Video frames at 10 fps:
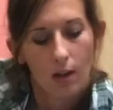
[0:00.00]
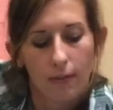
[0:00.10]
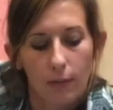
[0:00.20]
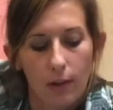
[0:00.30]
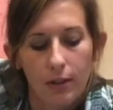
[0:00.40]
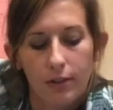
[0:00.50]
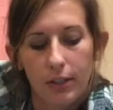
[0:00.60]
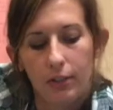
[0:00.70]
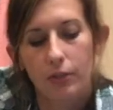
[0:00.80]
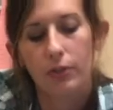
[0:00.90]
If you want, you
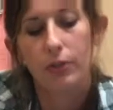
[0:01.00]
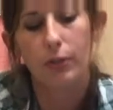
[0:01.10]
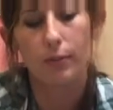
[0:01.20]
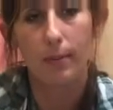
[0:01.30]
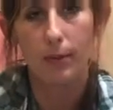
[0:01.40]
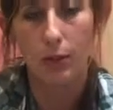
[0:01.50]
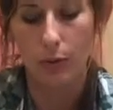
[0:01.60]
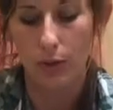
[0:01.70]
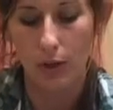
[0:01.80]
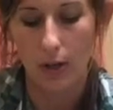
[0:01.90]
can use your rib
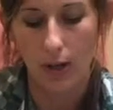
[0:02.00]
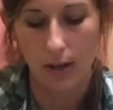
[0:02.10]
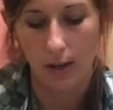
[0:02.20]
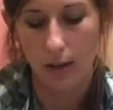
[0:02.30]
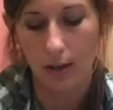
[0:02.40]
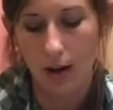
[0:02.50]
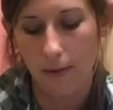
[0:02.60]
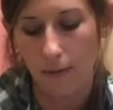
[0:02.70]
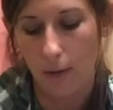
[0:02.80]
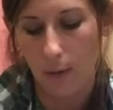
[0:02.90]
tool and clean
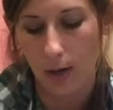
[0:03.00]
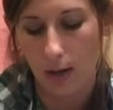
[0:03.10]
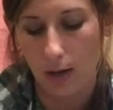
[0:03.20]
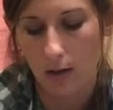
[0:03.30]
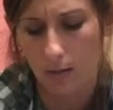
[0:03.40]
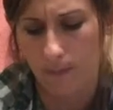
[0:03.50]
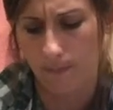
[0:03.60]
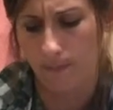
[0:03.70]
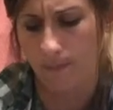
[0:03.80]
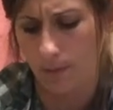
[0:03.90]

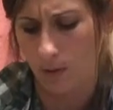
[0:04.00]
off your wheel.